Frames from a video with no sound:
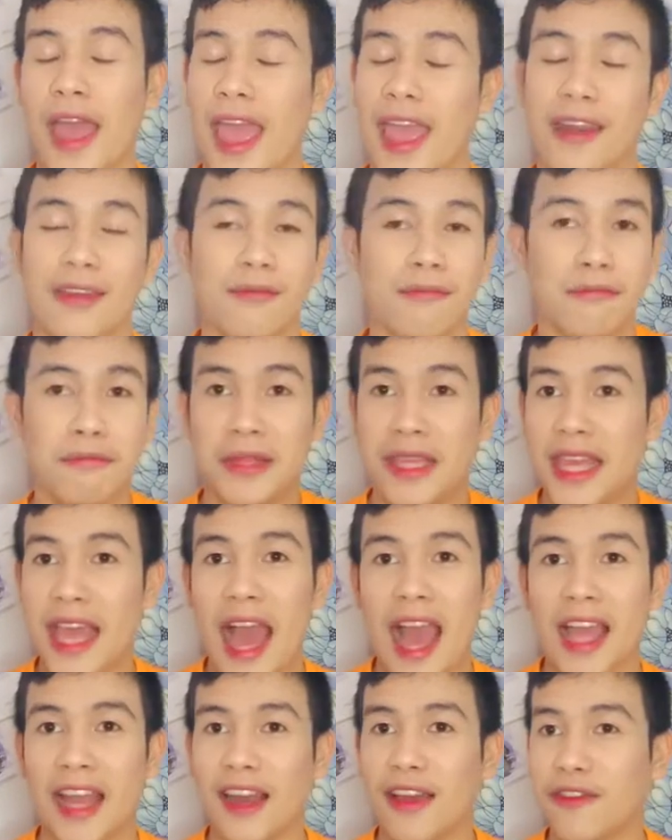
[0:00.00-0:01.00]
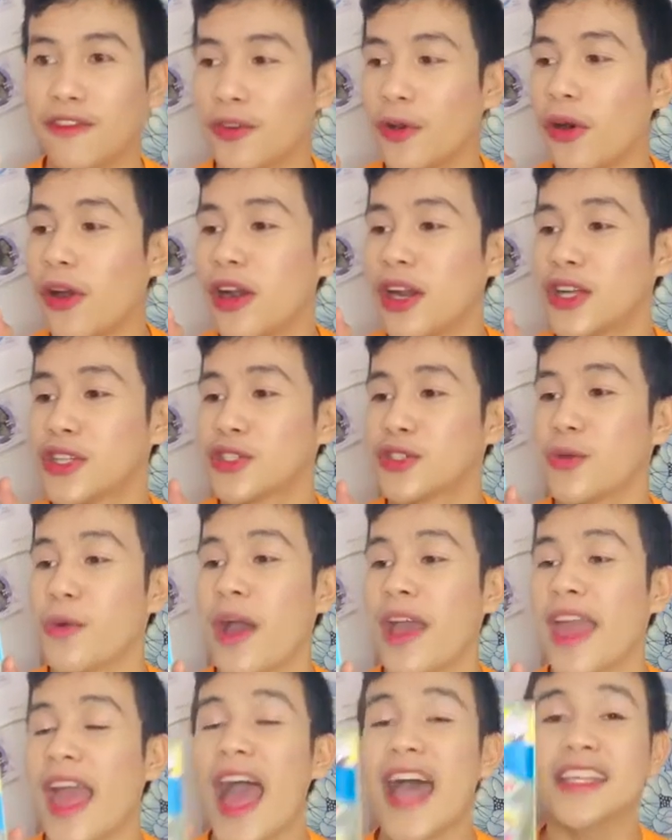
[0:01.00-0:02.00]
And me, I love colors. So,
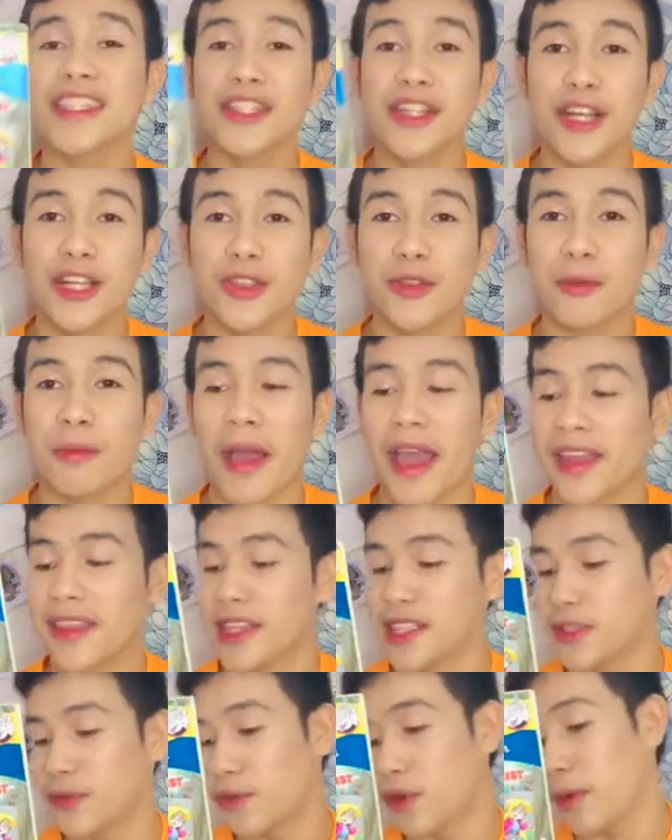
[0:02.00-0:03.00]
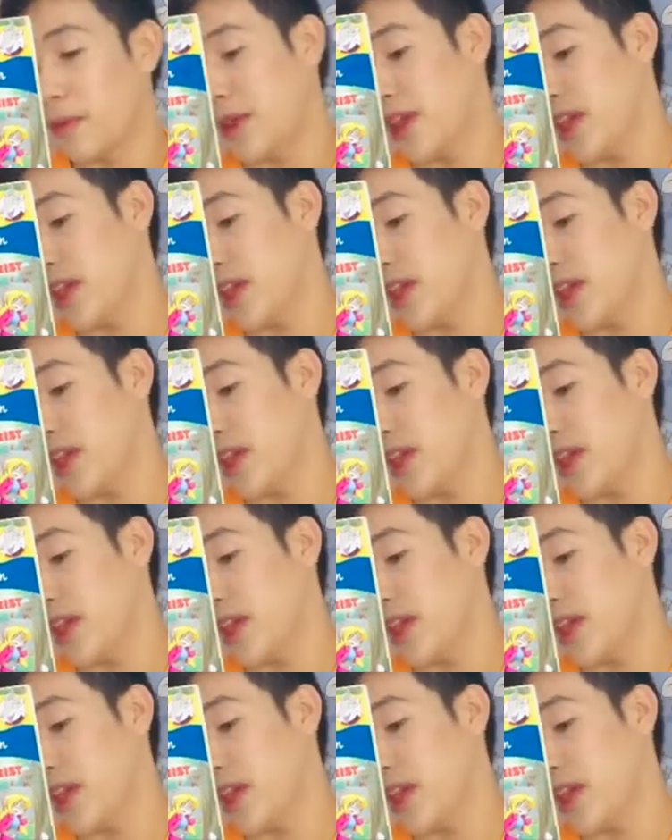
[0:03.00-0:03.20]
I asked her to buy this for me.